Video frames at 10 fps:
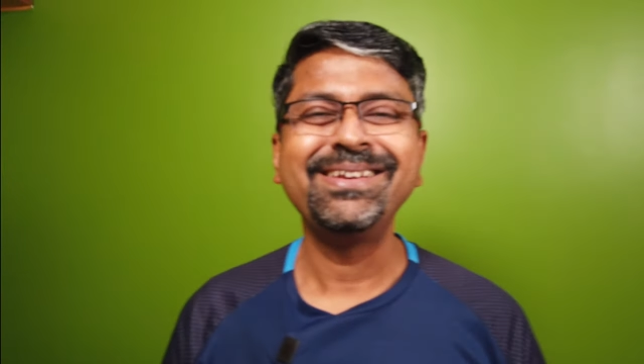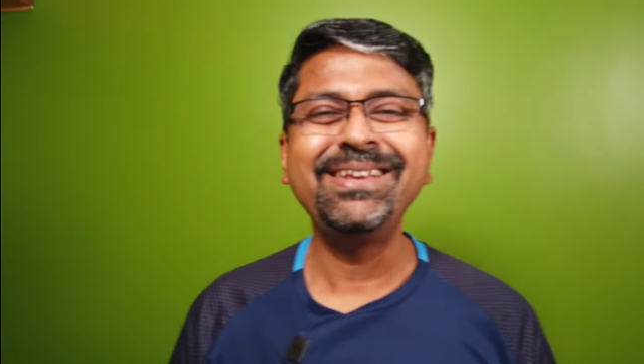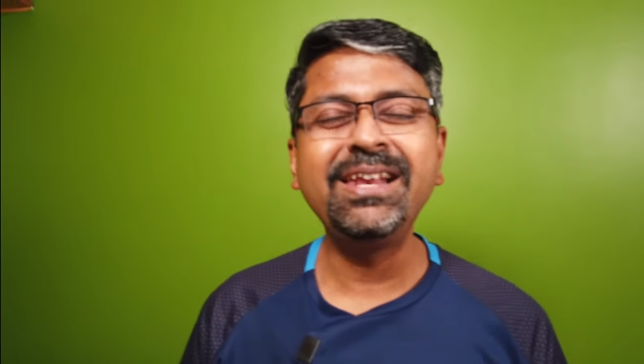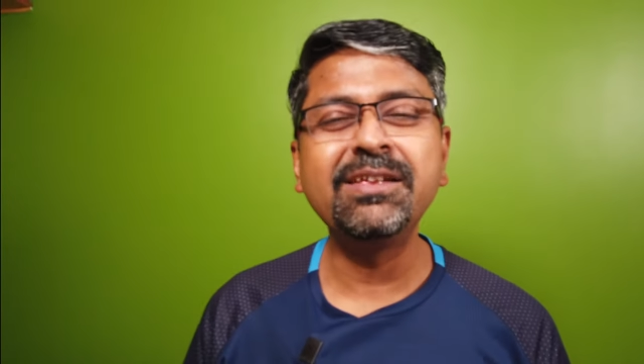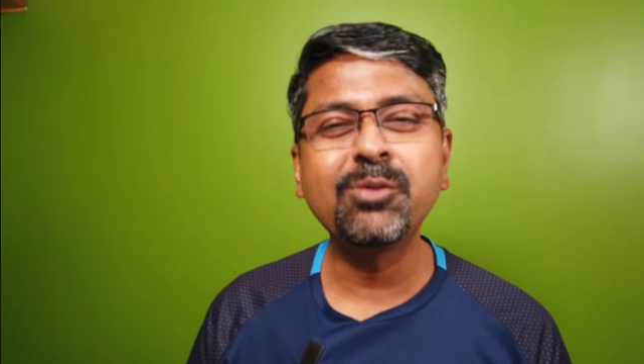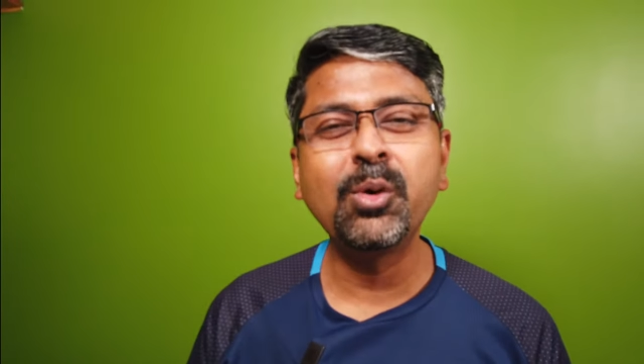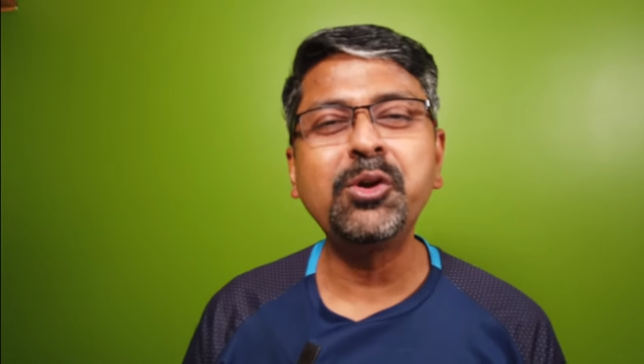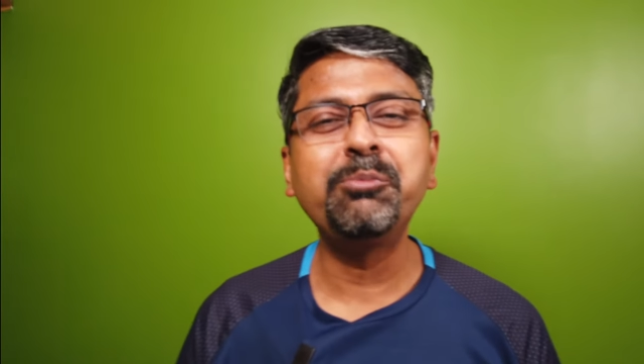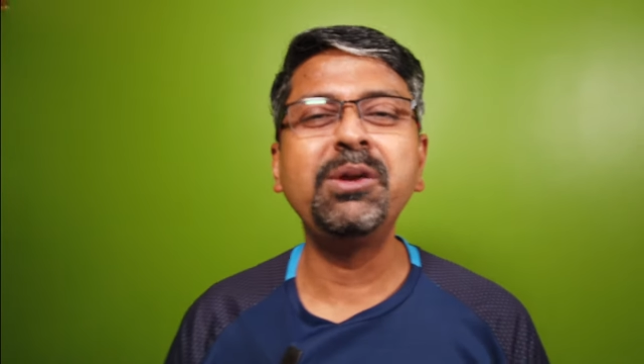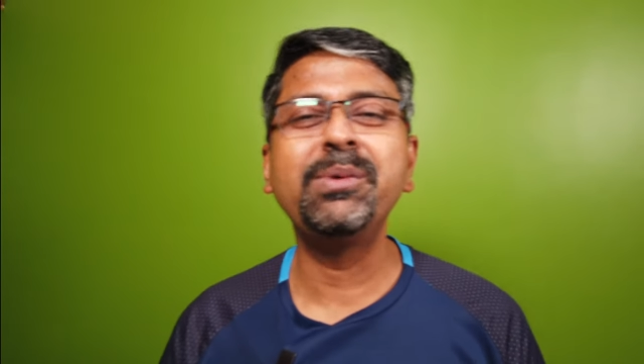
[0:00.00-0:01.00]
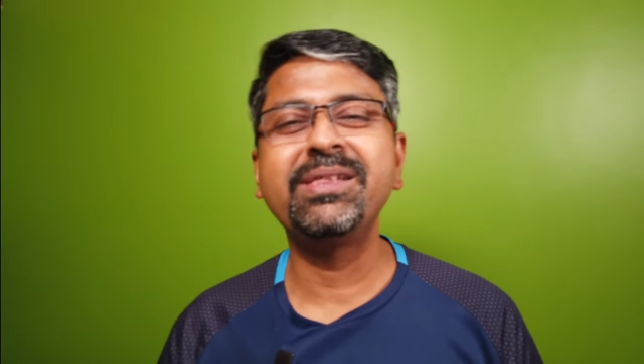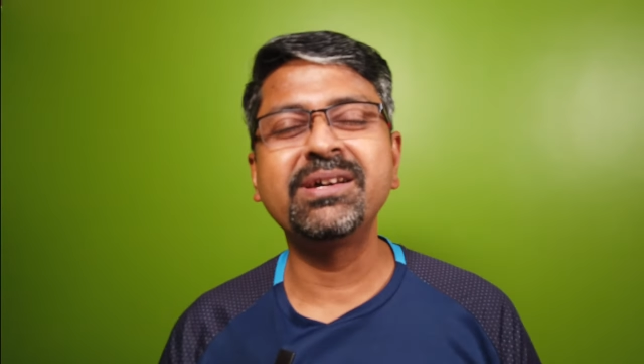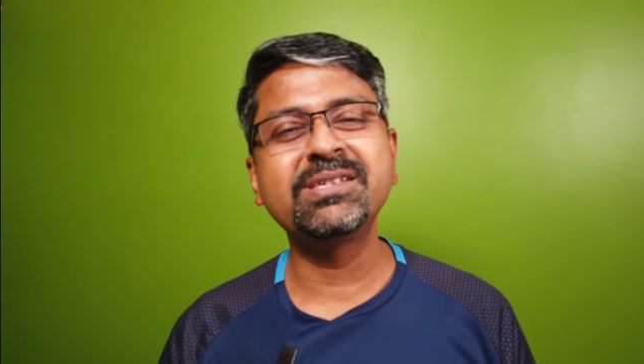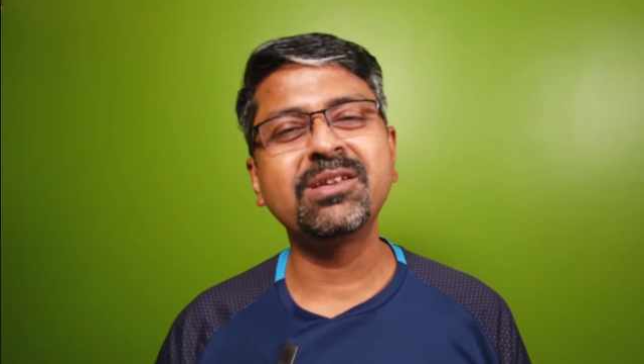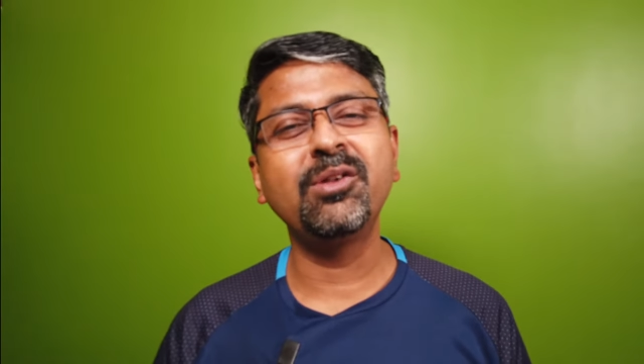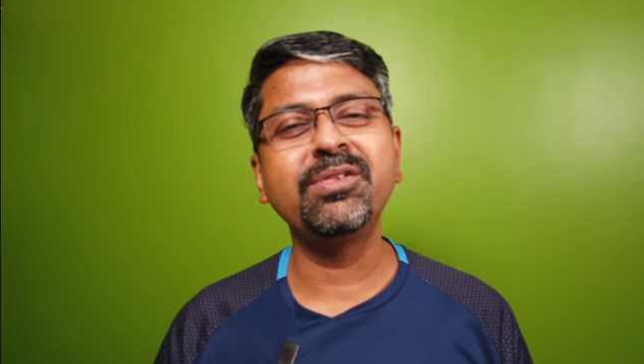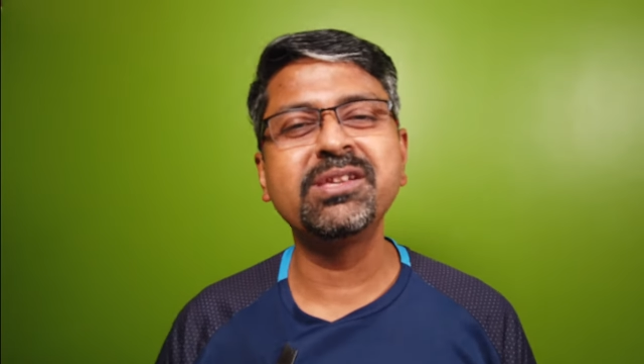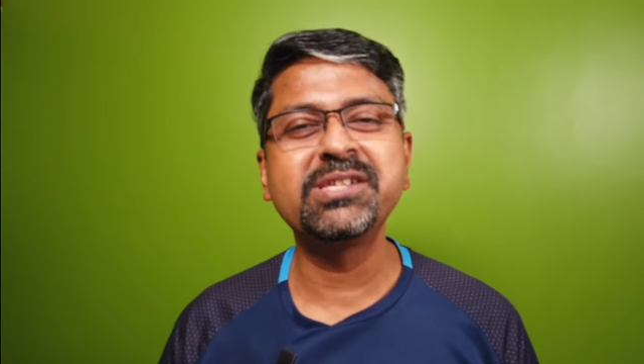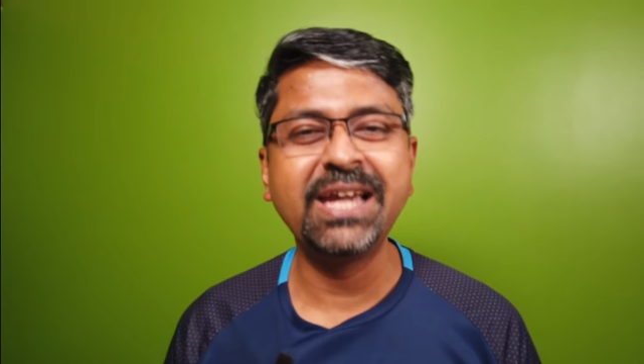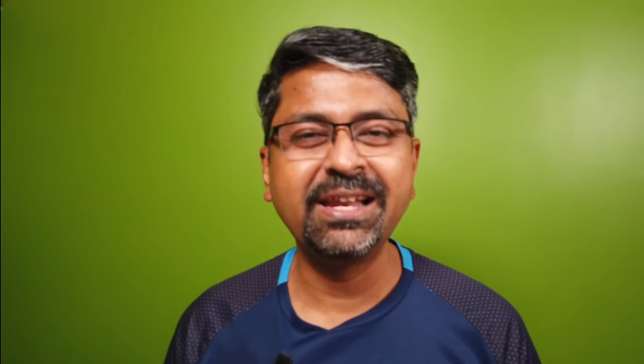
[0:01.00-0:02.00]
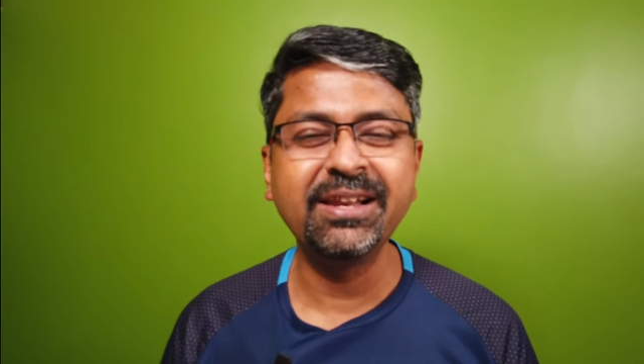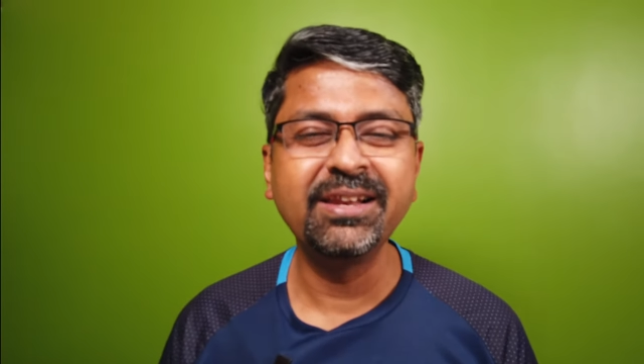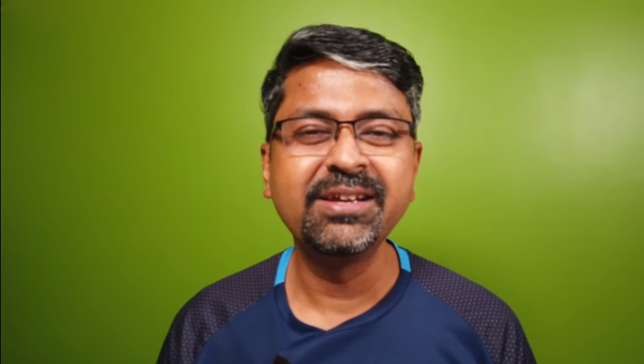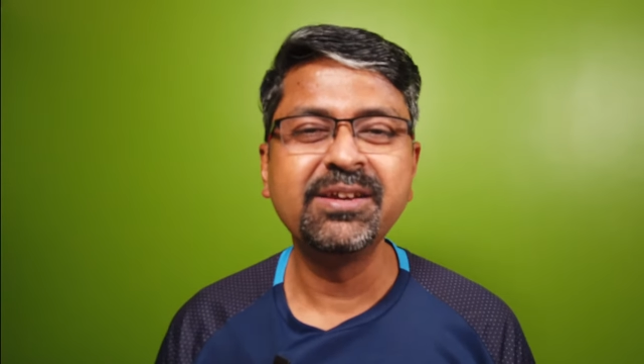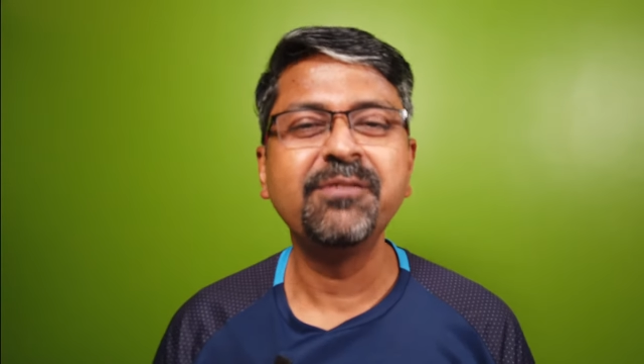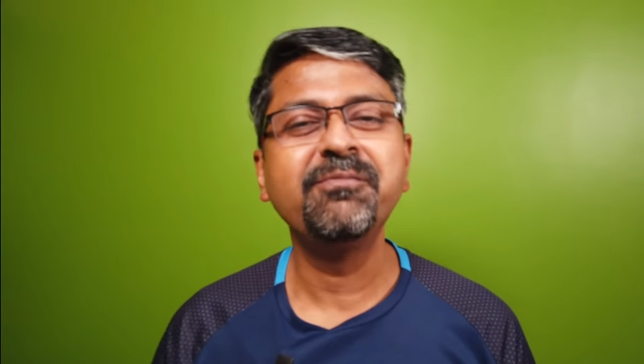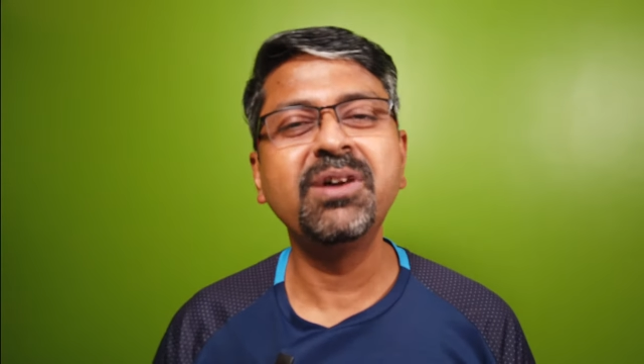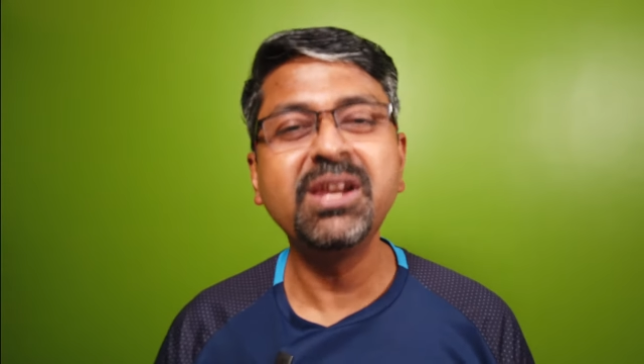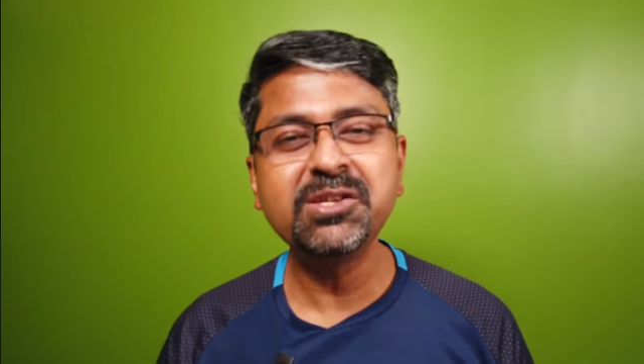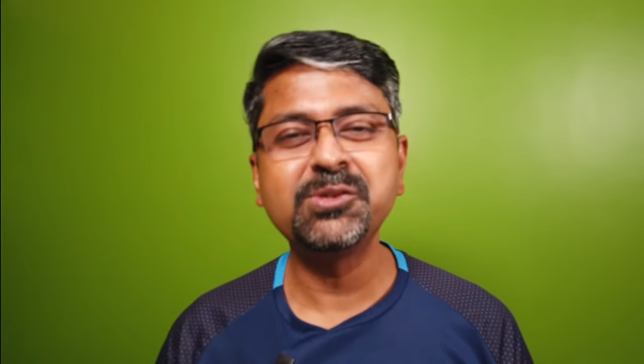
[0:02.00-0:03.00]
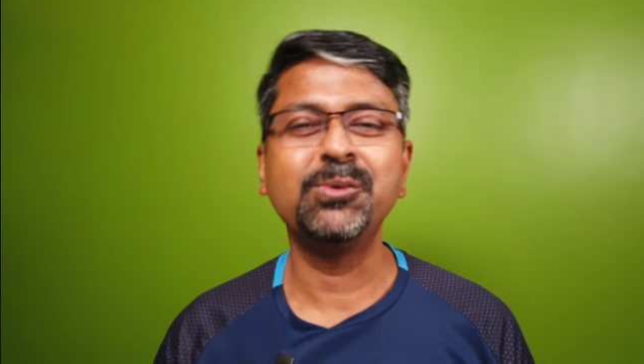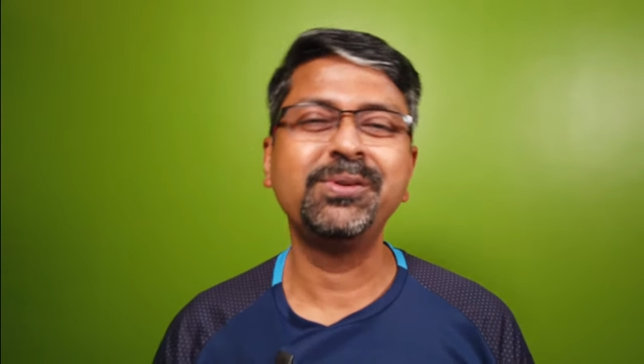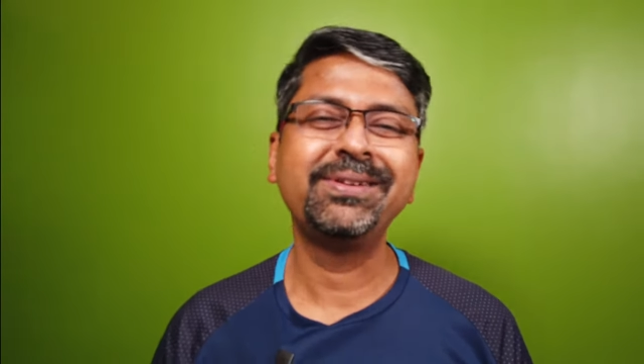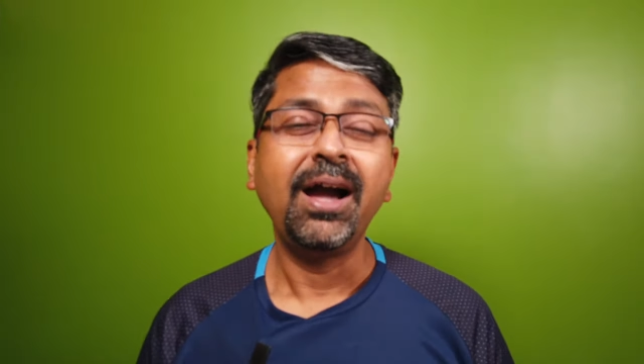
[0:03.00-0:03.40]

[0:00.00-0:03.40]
Neel is going to be with us on this channel very soon.